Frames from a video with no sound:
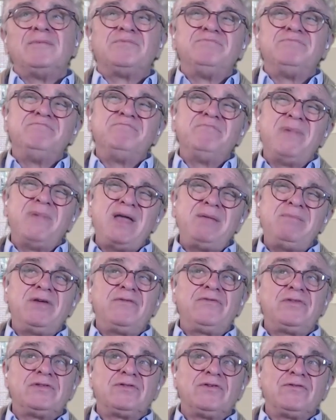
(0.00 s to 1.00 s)
Maybe
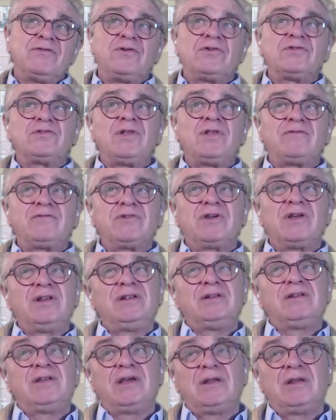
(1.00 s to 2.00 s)
if it's your first novel, you're
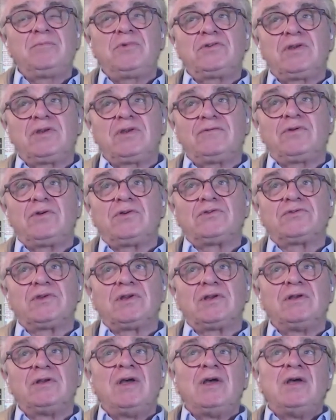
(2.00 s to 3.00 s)
getting 10% of
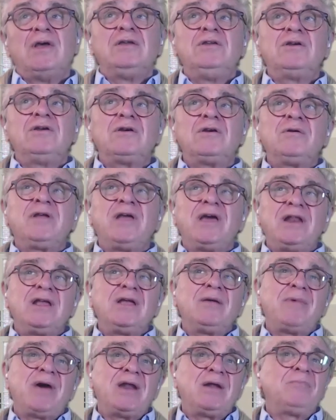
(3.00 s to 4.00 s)
wholesale. You're getting
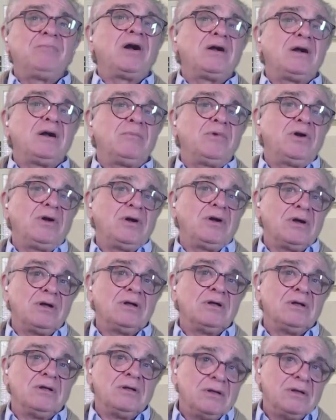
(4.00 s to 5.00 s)
about $1 a book
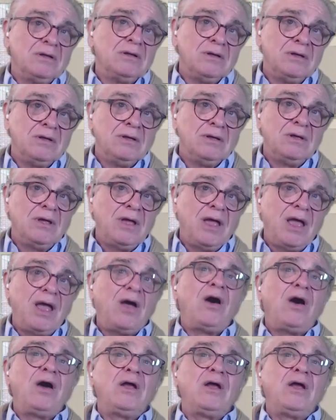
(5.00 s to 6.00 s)

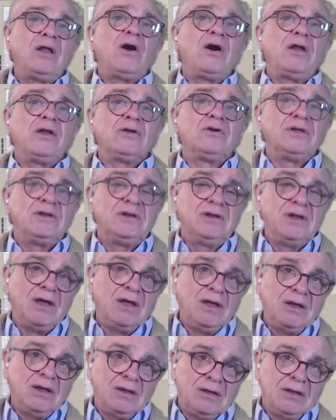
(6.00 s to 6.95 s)
on a good day.